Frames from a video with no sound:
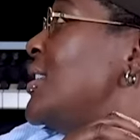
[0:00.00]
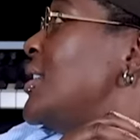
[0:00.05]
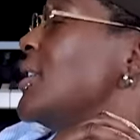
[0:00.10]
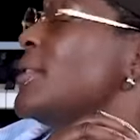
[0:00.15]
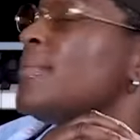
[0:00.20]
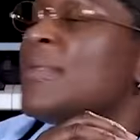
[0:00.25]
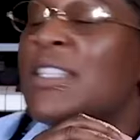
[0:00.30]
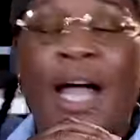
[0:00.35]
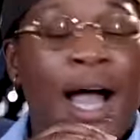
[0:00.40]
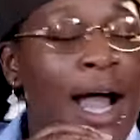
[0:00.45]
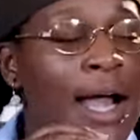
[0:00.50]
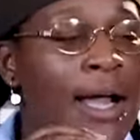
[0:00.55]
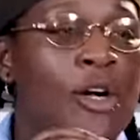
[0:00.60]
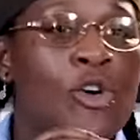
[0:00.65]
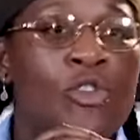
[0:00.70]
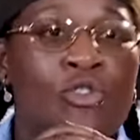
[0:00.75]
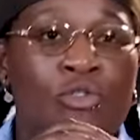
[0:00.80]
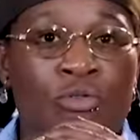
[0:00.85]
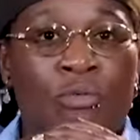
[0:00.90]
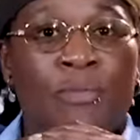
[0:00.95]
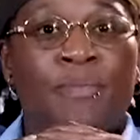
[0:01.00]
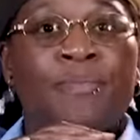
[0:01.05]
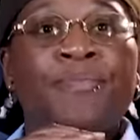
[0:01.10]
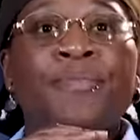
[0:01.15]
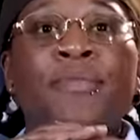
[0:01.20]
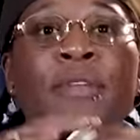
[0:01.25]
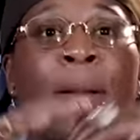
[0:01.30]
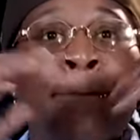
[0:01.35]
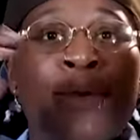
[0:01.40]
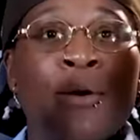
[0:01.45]
Yeah. All right, cool.
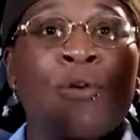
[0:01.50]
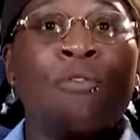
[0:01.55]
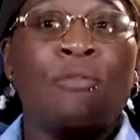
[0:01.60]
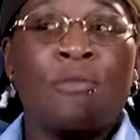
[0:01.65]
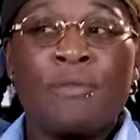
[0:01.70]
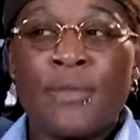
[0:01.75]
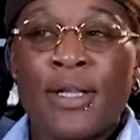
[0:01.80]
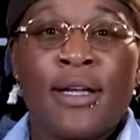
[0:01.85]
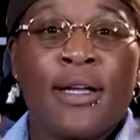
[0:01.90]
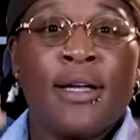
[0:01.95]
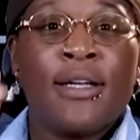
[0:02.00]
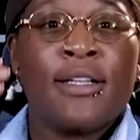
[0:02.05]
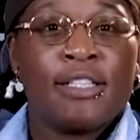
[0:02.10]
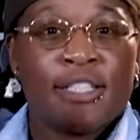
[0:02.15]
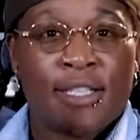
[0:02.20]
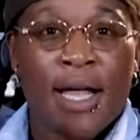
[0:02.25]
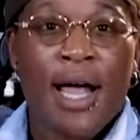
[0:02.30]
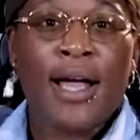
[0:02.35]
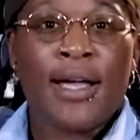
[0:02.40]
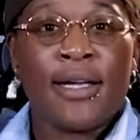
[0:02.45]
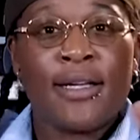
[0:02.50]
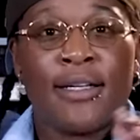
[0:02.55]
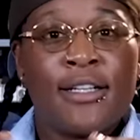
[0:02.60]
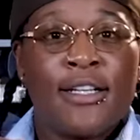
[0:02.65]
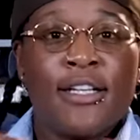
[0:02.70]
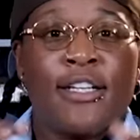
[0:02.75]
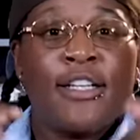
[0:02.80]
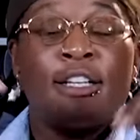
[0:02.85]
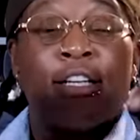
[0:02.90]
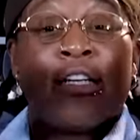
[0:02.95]
Boom. All right.
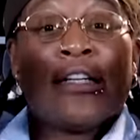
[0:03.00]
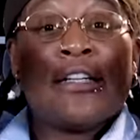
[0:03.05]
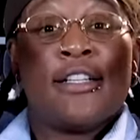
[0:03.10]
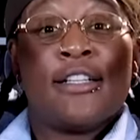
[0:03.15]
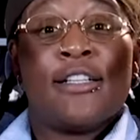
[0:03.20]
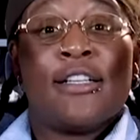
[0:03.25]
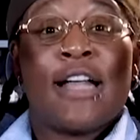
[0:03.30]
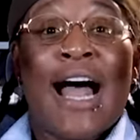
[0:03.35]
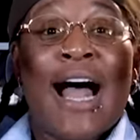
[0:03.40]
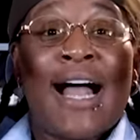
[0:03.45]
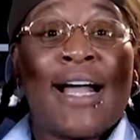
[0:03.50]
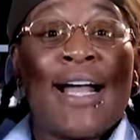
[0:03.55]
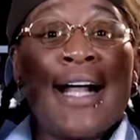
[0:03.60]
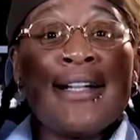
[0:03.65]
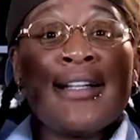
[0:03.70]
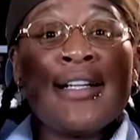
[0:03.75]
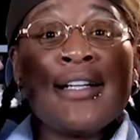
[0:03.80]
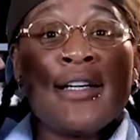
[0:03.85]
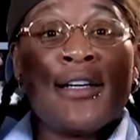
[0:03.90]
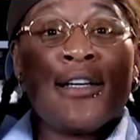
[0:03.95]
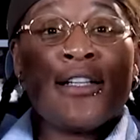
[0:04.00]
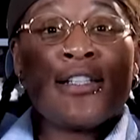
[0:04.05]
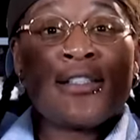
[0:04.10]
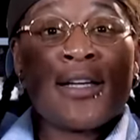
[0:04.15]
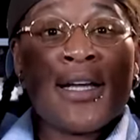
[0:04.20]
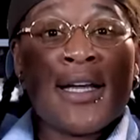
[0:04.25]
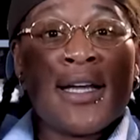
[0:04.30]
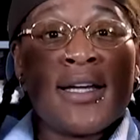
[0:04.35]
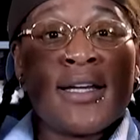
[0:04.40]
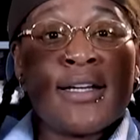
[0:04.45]
I got the
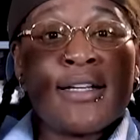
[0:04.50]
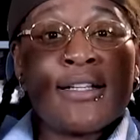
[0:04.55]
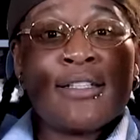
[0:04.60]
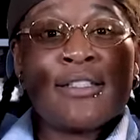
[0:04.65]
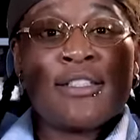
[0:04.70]
contract